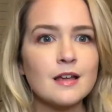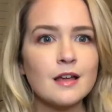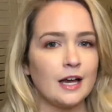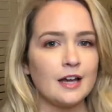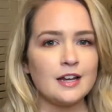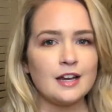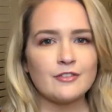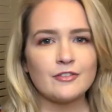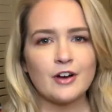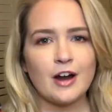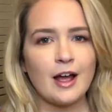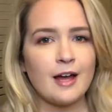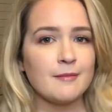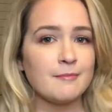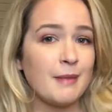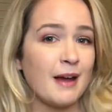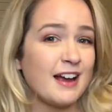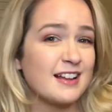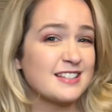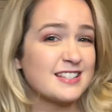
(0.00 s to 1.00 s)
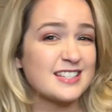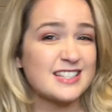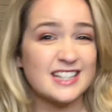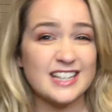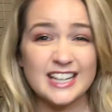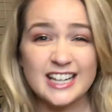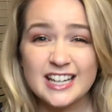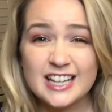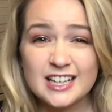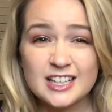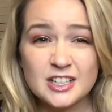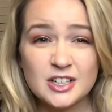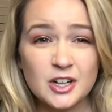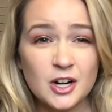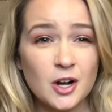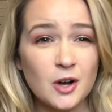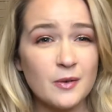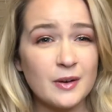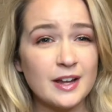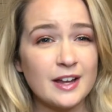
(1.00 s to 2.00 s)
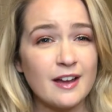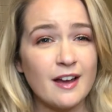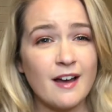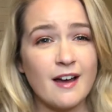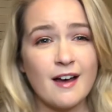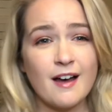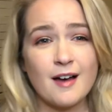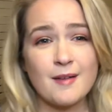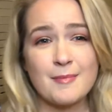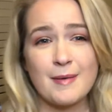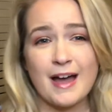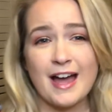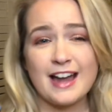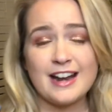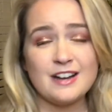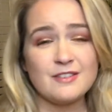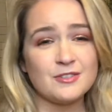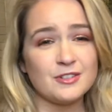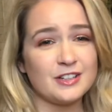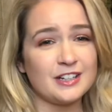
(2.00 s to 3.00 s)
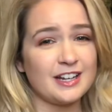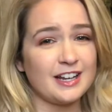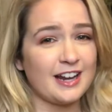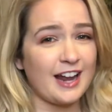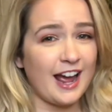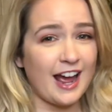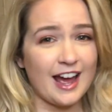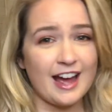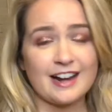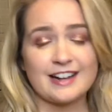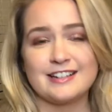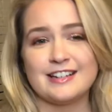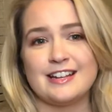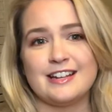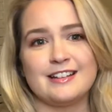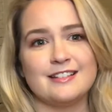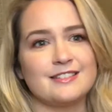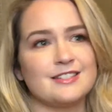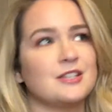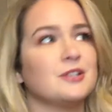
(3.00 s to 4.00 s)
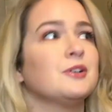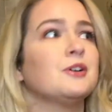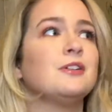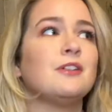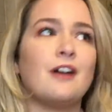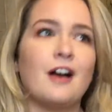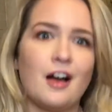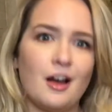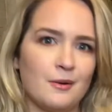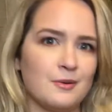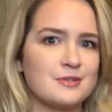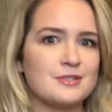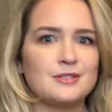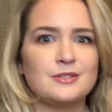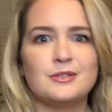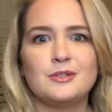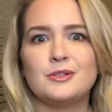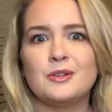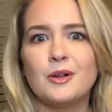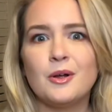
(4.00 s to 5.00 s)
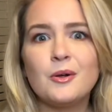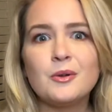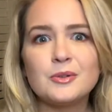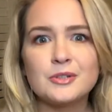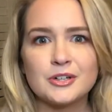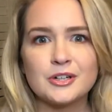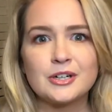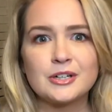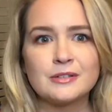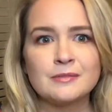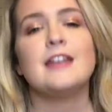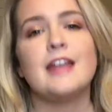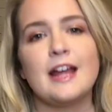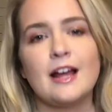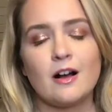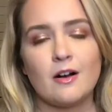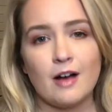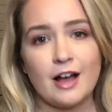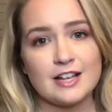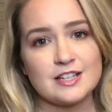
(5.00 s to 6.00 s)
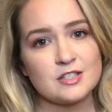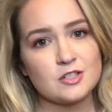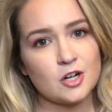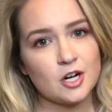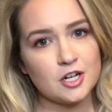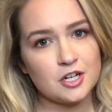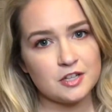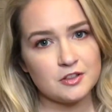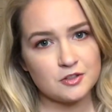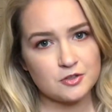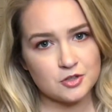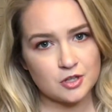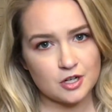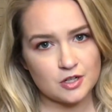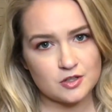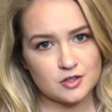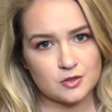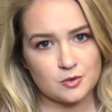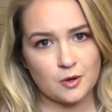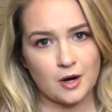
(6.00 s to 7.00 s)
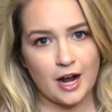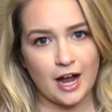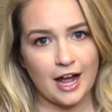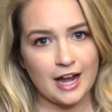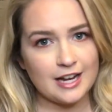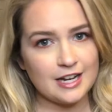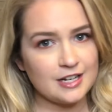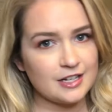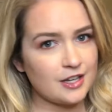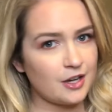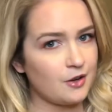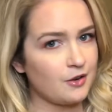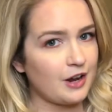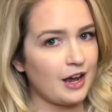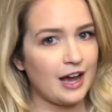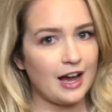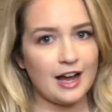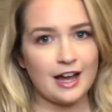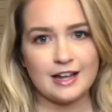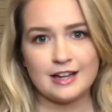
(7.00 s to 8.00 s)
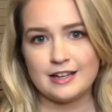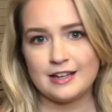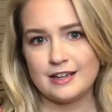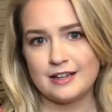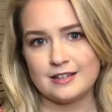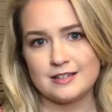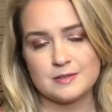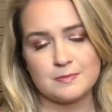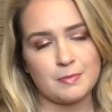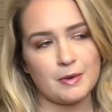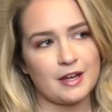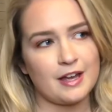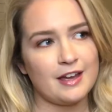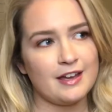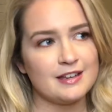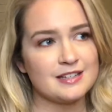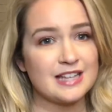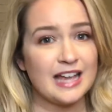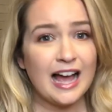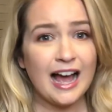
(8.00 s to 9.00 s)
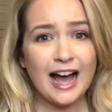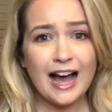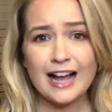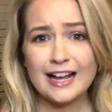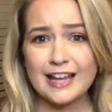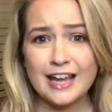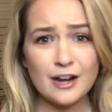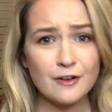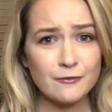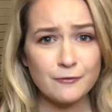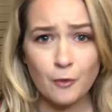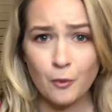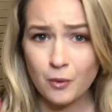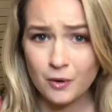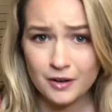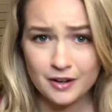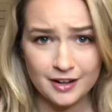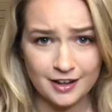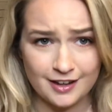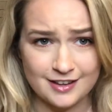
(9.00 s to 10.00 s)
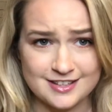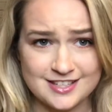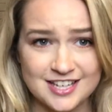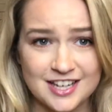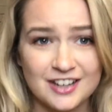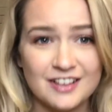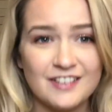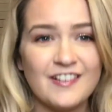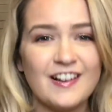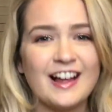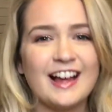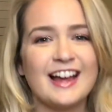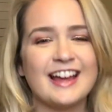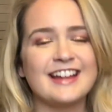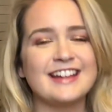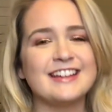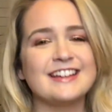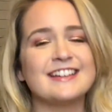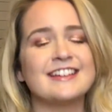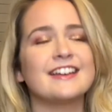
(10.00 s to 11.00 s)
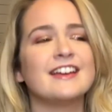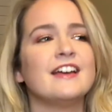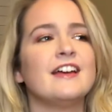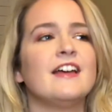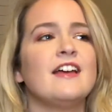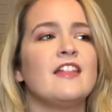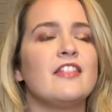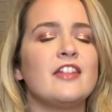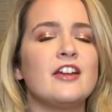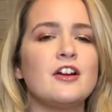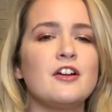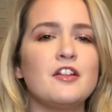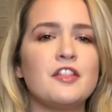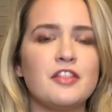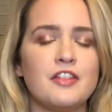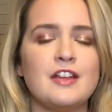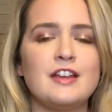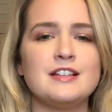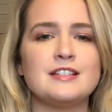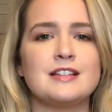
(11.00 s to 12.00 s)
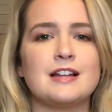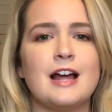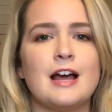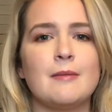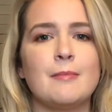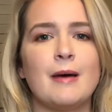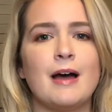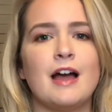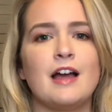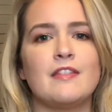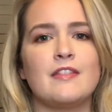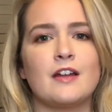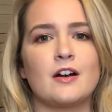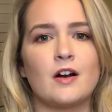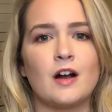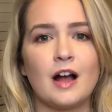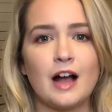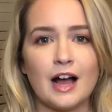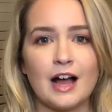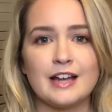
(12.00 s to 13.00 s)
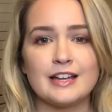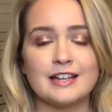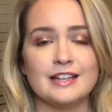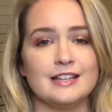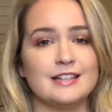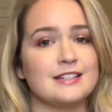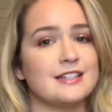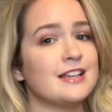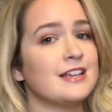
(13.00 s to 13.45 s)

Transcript: I never had bad skin growing up. I didn't really get acne until I was a little older. Now, I started in the drugstore. I didn't go to high-end because I can't afford it. Like, there are things that I buy that are high-end.